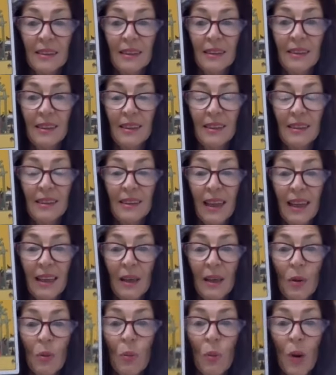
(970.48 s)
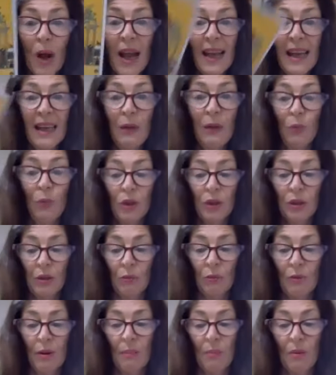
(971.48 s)
This is getting away with the
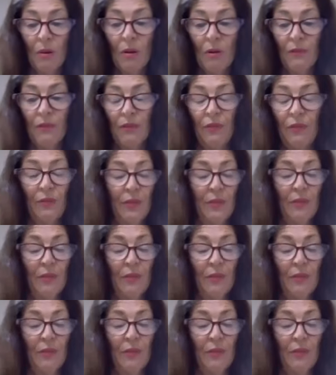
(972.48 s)
rip-off.